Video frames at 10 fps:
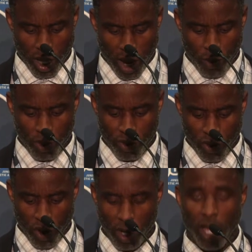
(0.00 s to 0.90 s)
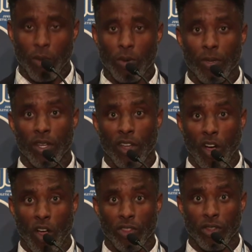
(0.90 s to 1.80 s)
I would have thought I would be an
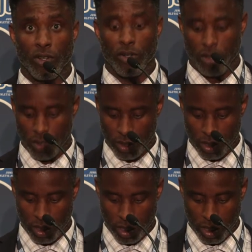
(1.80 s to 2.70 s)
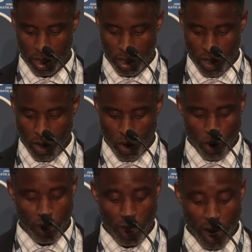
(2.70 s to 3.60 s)
author
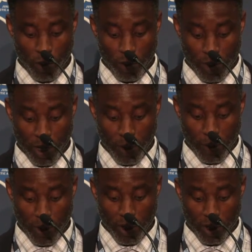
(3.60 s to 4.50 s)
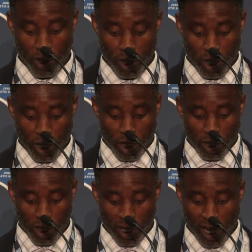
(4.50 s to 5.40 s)
or that I will be up here
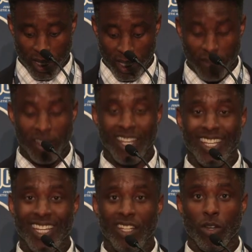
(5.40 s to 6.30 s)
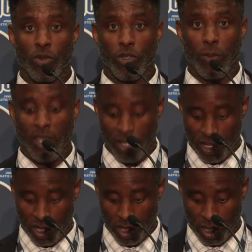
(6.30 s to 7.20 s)
today giving a keynote
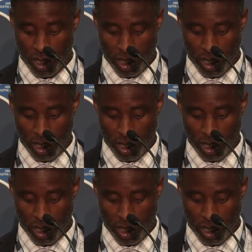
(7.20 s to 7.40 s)
speech.